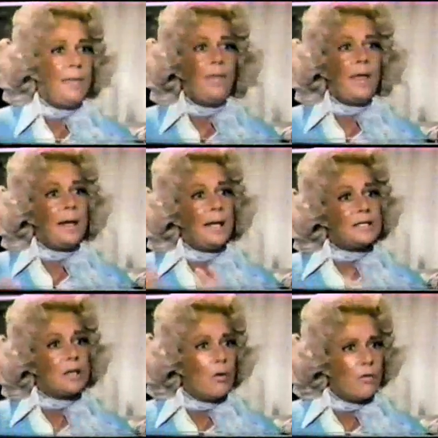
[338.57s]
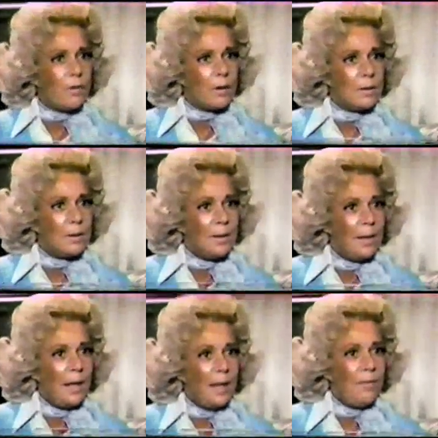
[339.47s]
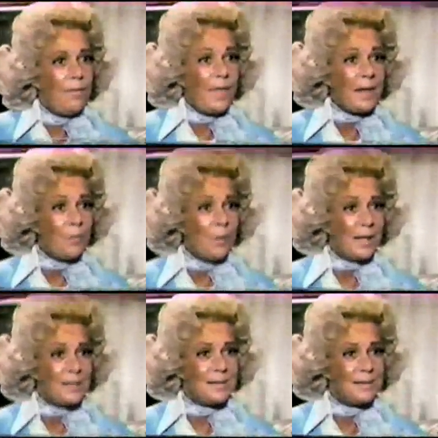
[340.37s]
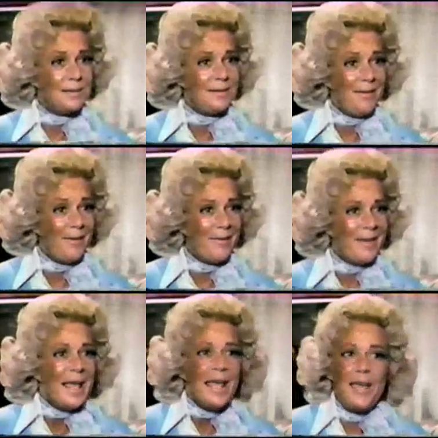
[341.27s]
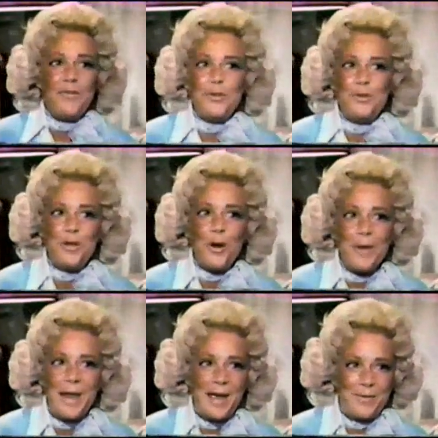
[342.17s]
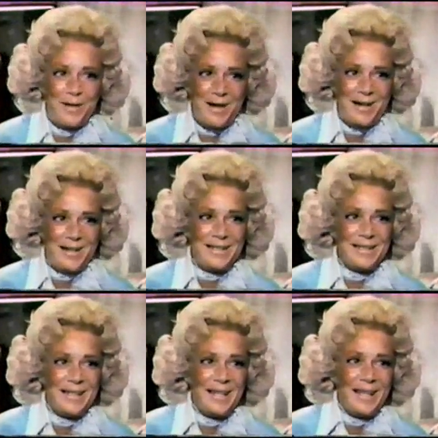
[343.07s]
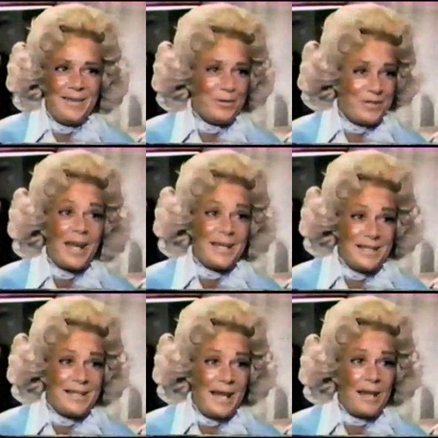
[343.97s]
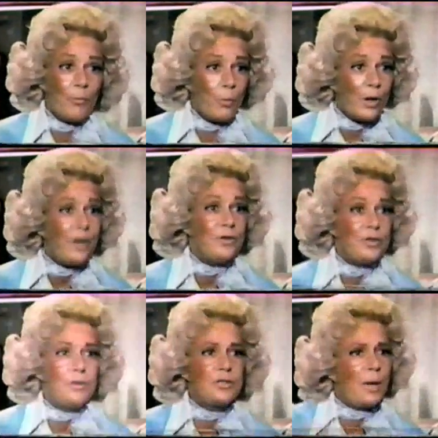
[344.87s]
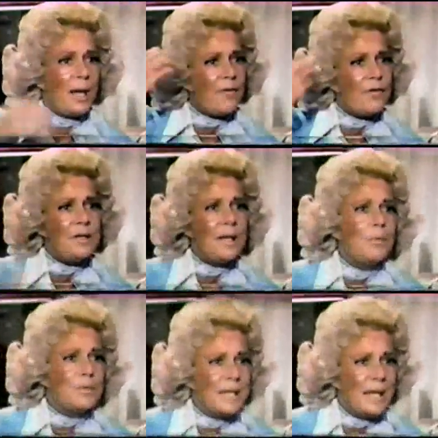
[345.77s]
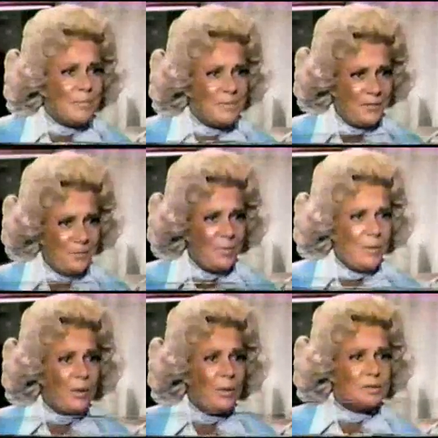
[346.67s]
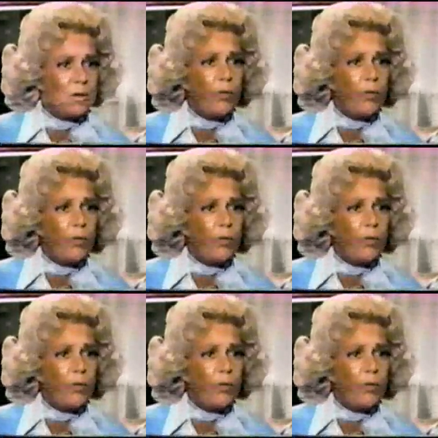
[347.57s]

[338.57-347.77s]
and then it's over. And then what? You know, if you don't have God, which I didn't have, where do you turn? So every night was empty for me when